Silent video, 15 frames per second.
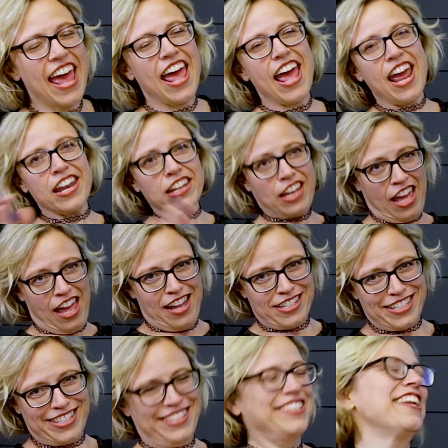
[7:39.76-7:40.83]
And
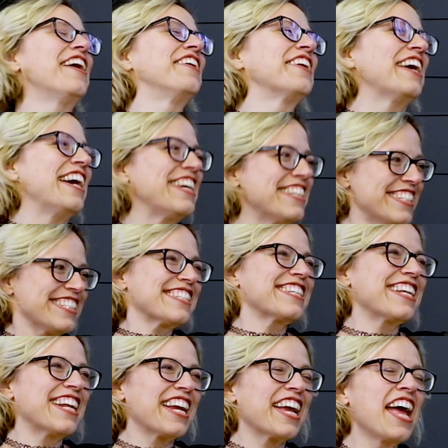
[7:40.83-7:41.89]
cut. No, I'm just
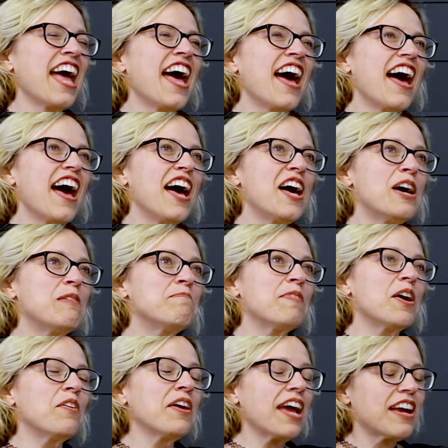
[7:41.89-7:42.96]
kidding.
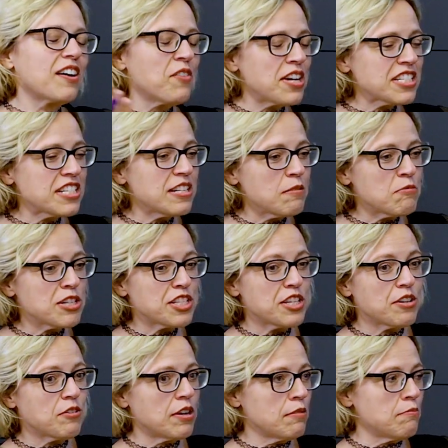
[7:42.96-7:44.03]
Okay, question number
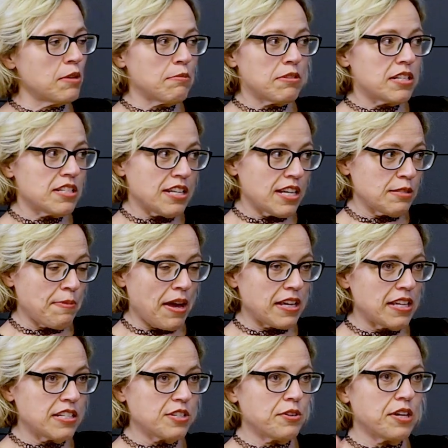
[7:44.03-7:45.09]
2, and maybe this ties
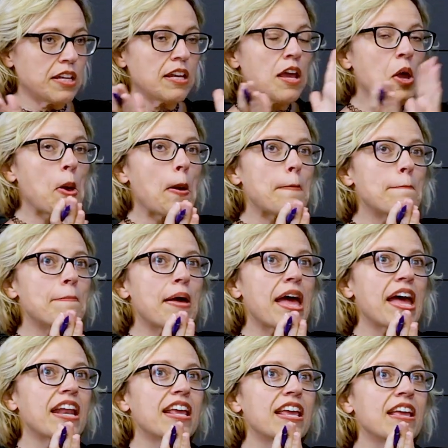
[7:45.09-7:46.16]
back into it.
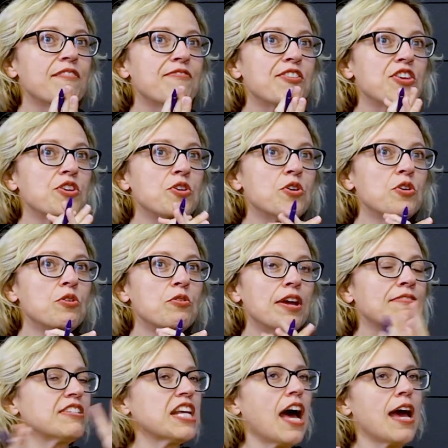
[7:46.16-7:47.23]
But
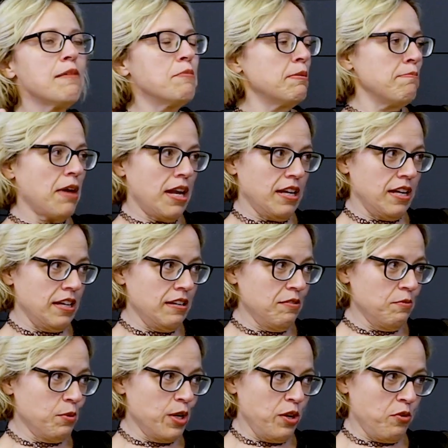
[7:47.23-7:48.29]
if time and money
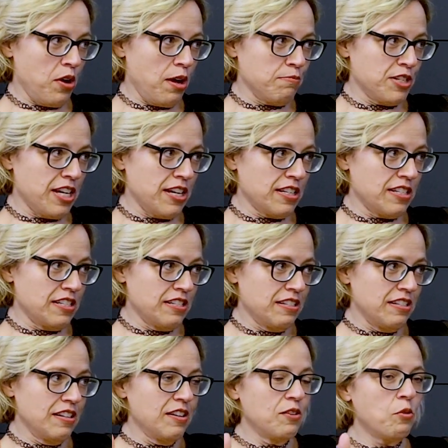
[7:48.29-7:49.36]
were no object,
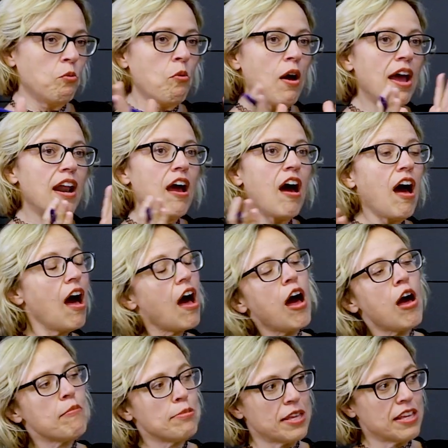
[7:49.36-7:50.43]
what
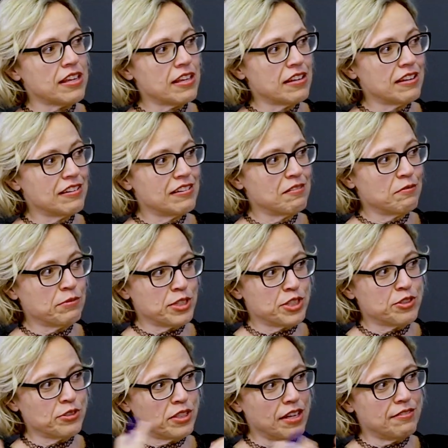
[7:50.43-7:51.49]
hobby would
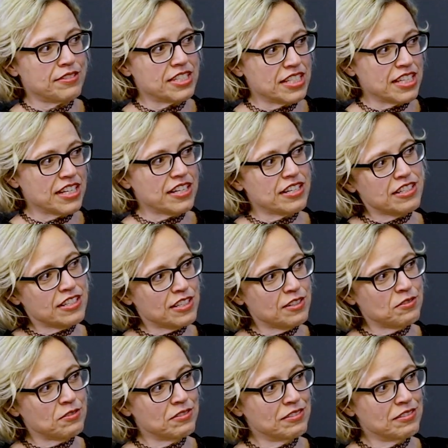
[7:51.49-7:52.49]
you love to get into?